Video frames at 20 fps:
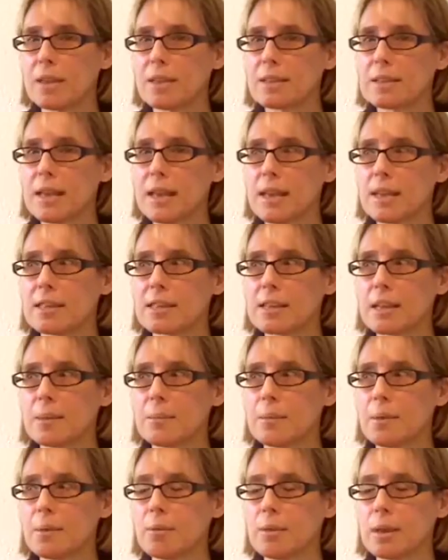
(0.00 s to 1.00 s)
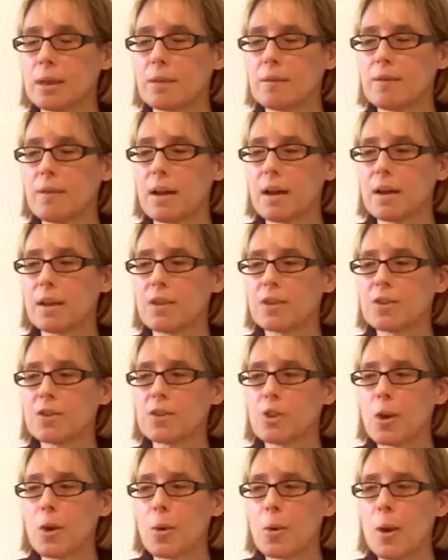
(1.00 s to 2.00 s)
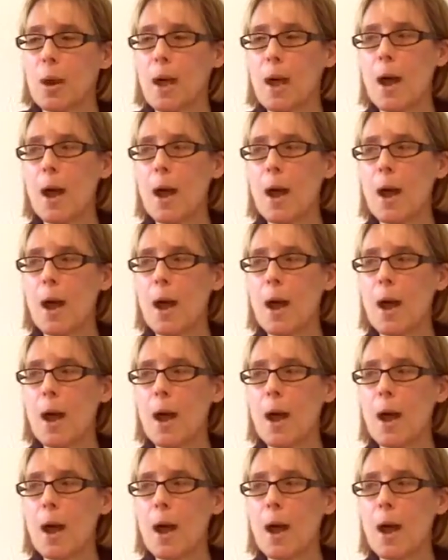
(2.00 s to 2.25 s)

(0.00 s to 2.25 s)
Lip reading: this, and it's going to be really fun. So